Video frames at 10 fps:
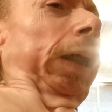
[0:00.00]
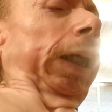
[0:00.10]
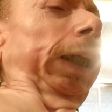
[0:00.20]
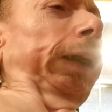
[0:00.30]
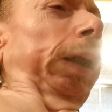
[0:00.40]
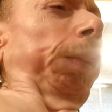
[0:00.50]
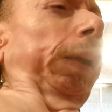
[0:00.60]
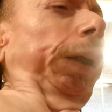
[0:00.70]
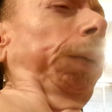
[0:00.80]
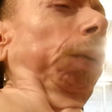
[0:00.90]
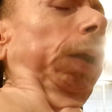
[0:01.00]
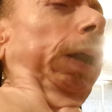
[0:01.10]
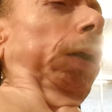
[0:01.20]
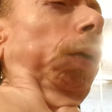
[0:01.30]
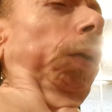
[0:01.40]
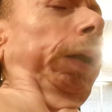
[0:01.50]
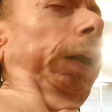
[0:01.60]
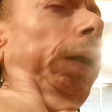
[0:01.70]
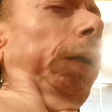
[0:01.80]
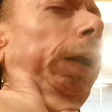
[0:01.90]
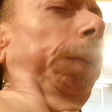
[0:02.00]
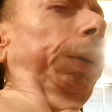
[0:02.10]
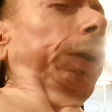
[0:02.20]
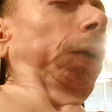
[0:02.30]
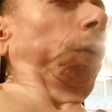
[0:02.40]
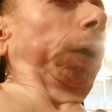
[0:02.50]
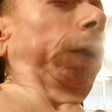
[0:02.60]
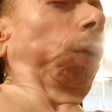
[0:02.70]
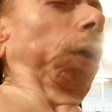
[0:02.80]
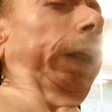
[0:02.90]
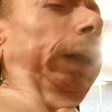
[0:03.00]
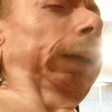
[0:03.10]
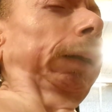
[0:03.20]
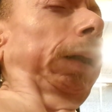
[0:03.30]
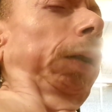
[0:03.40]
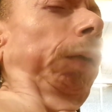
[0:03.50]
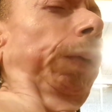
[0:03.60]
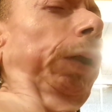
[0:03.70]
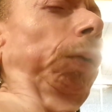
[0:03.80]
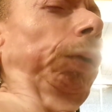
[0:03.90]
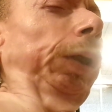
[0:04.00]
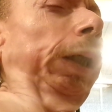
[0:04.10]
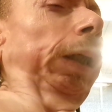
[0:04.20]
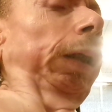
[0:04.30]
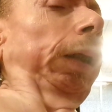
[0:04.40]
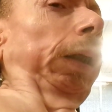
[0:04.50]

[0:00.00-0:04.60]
last time you were on, I called the episode Gregorious. I don't know if I told you that.